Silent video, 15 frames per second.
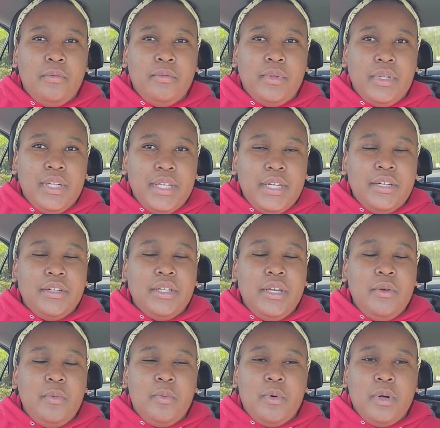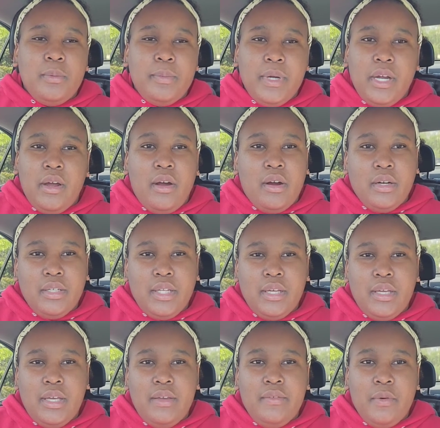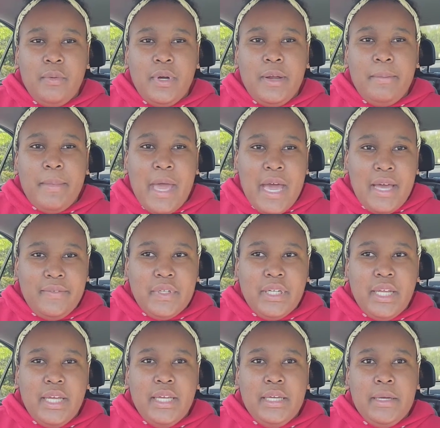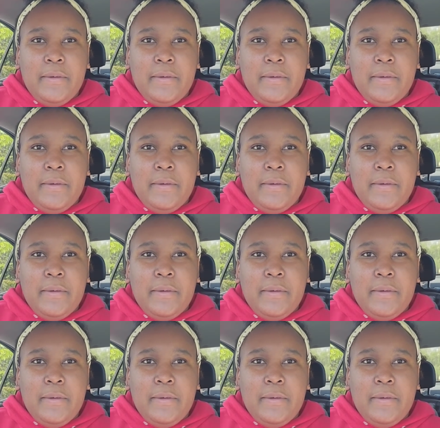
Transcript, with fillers: literally warm my heart like even when i'm having like